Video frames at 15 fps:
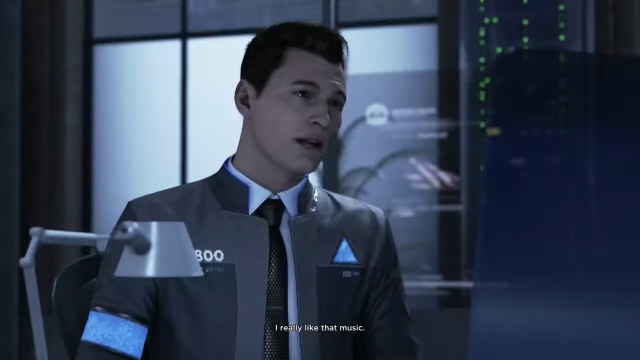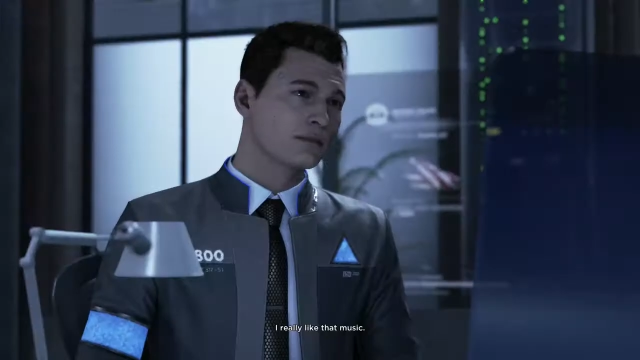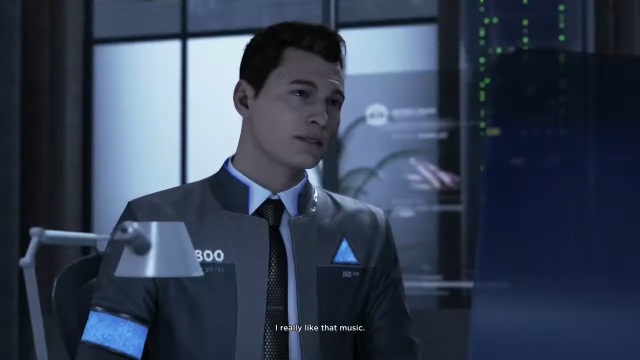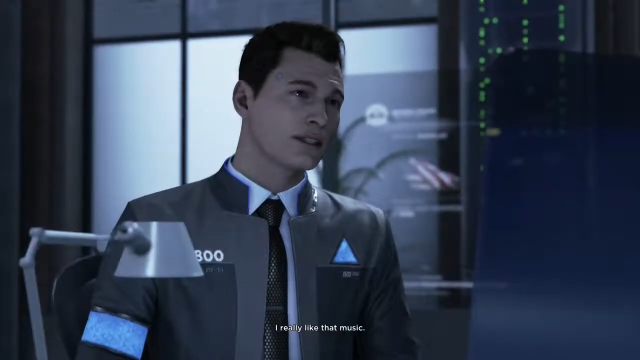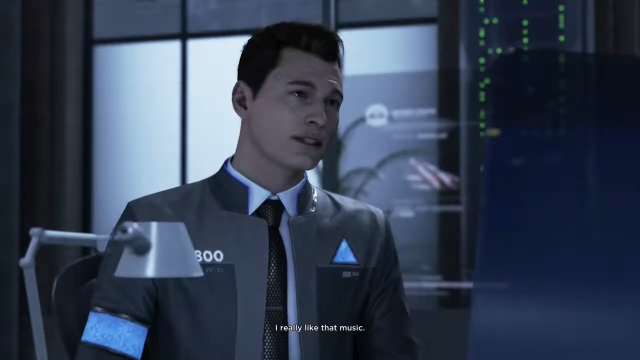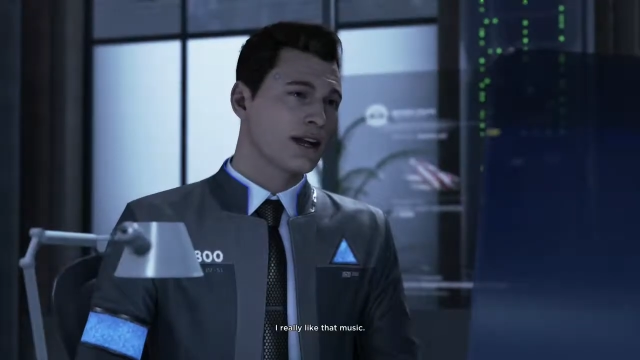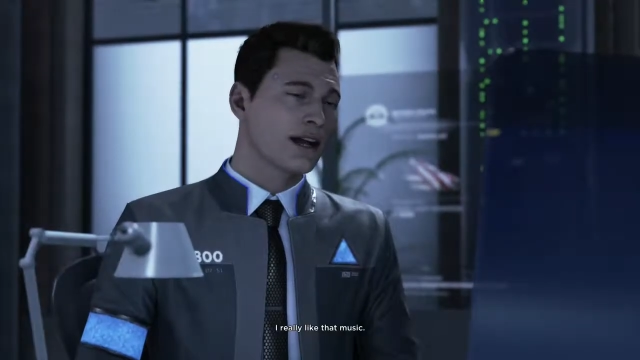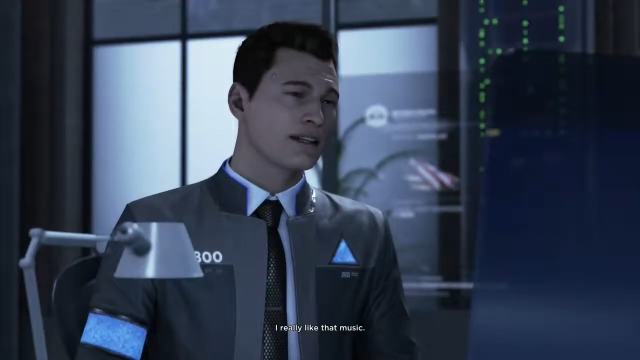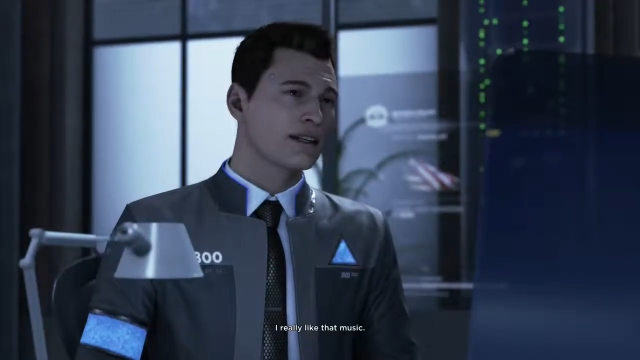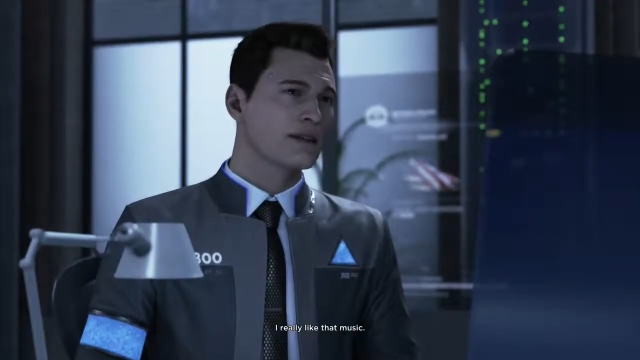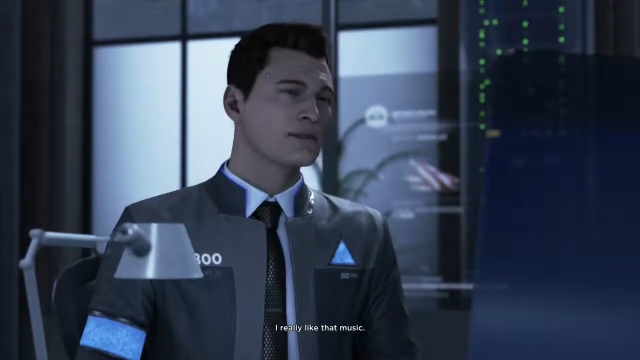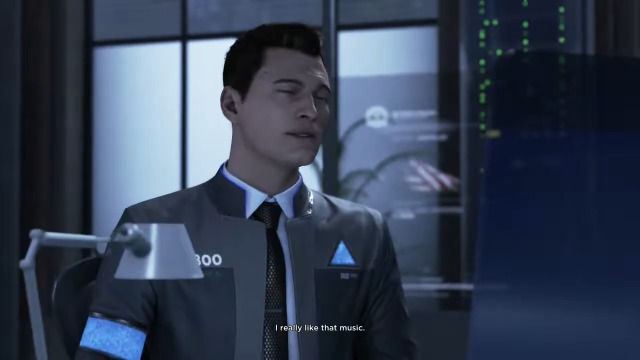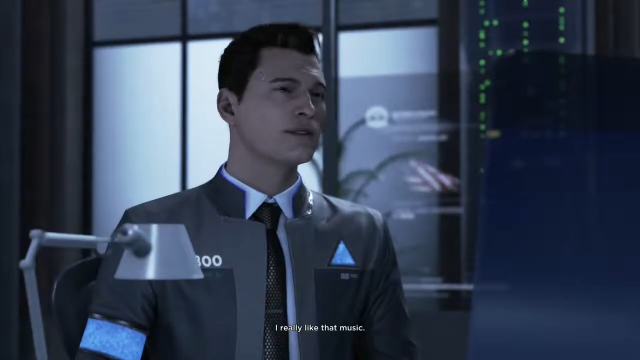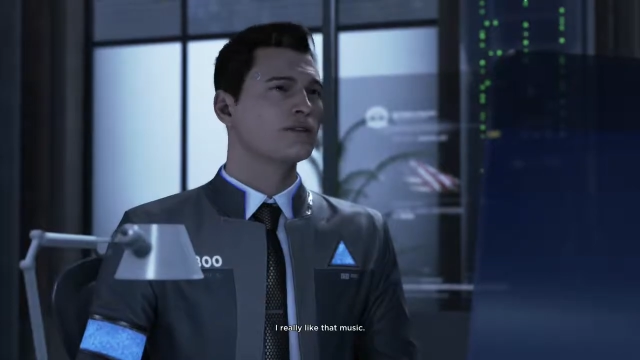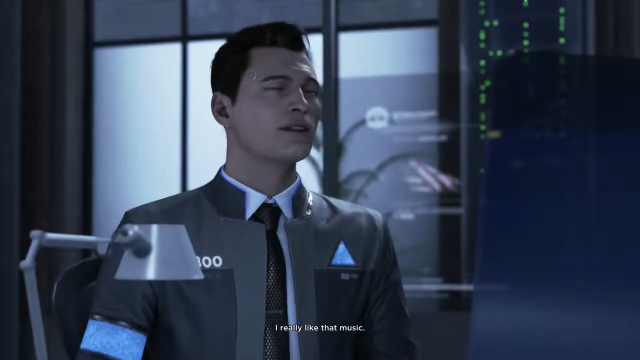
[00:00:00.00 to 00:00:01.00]
I really like that
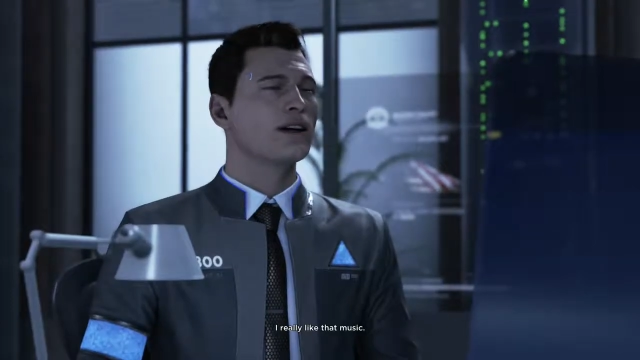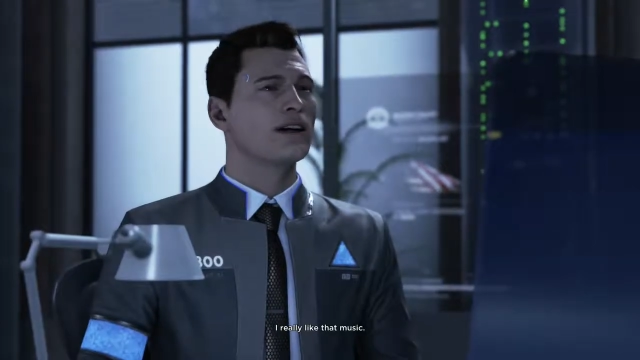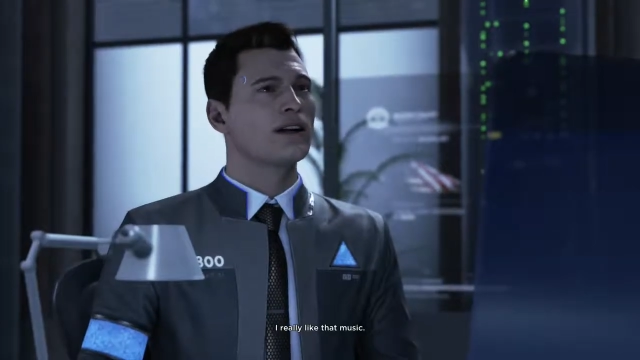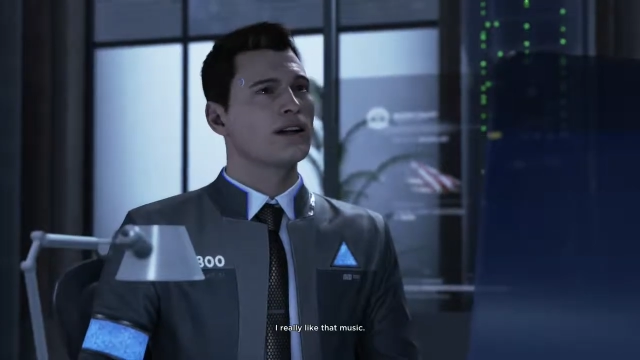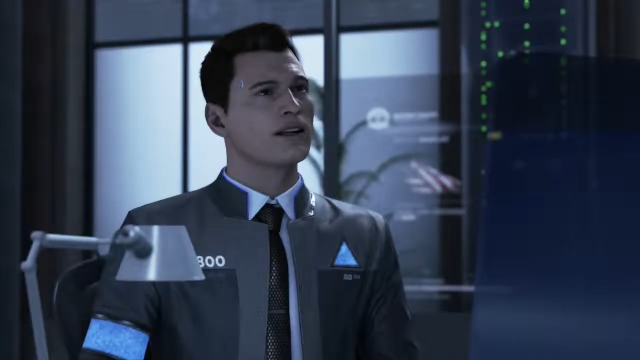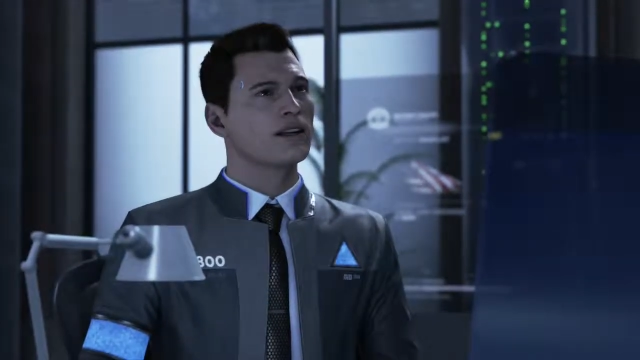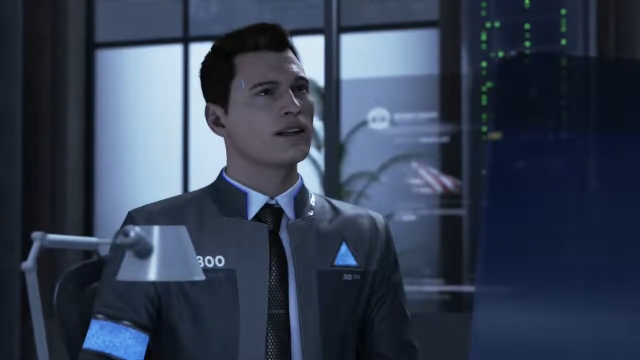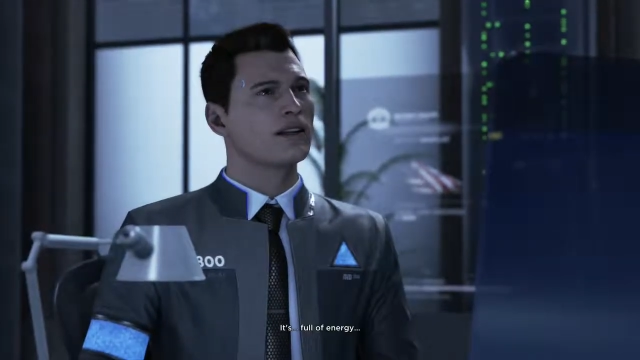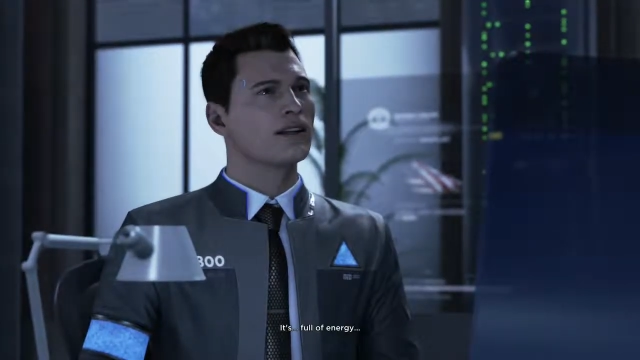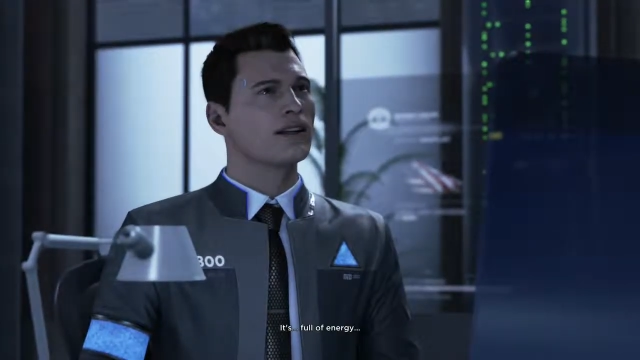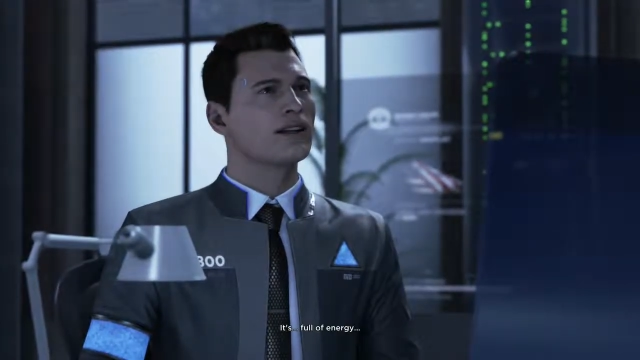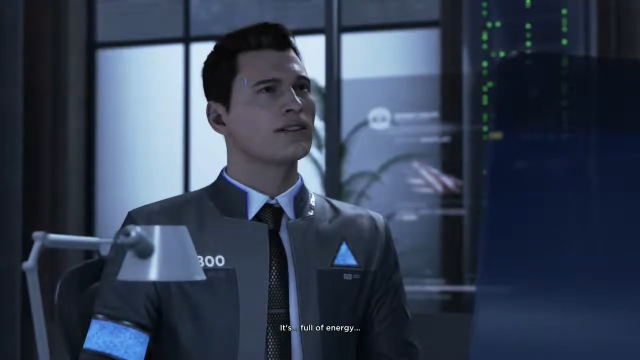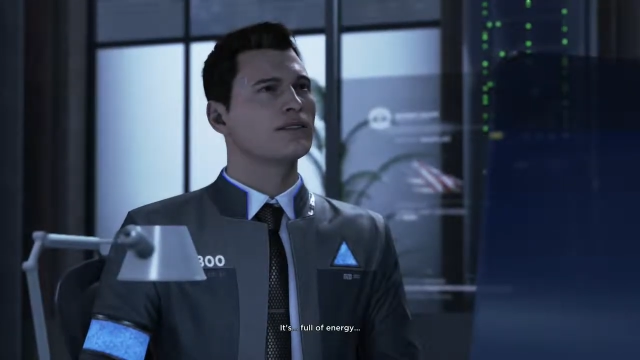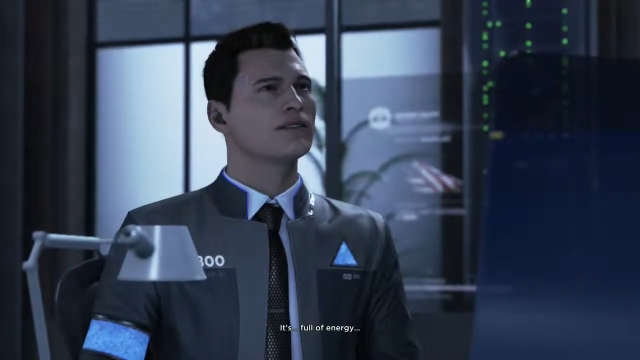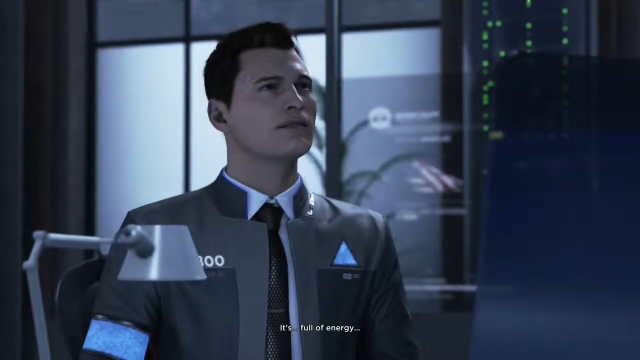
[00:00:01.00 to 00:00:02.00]
music.
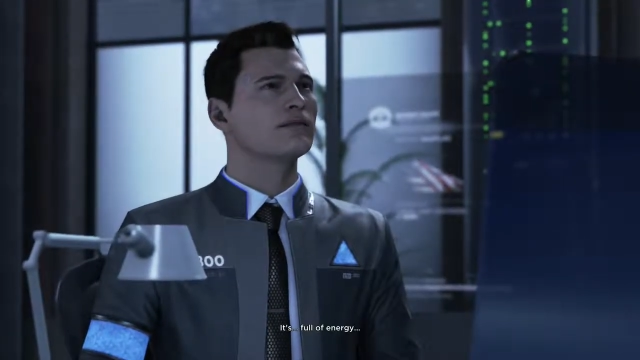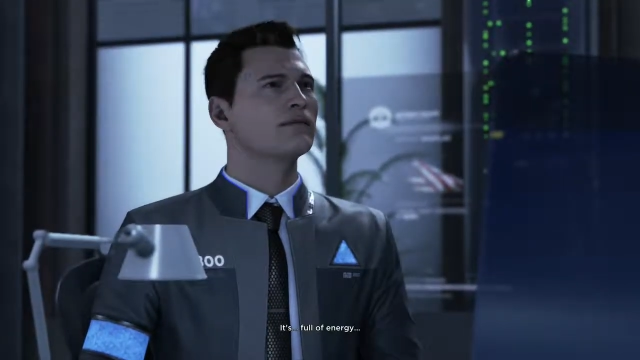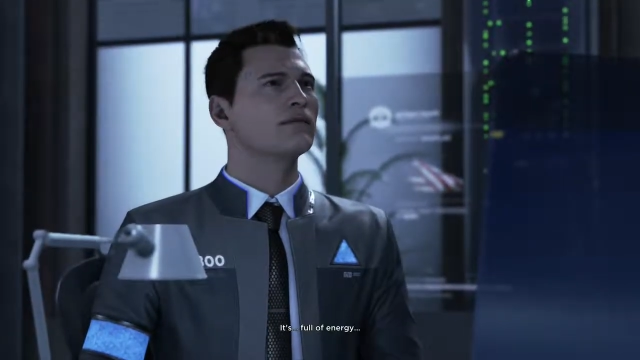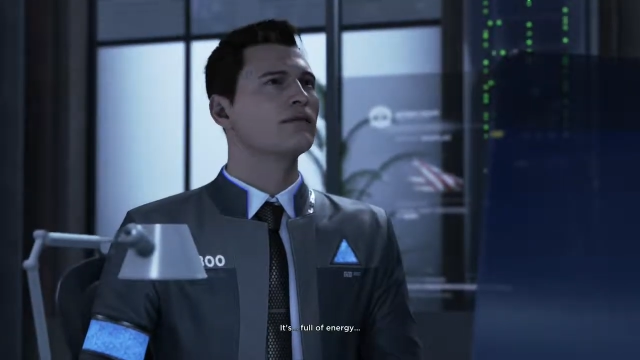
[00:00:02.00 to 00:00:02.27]
It's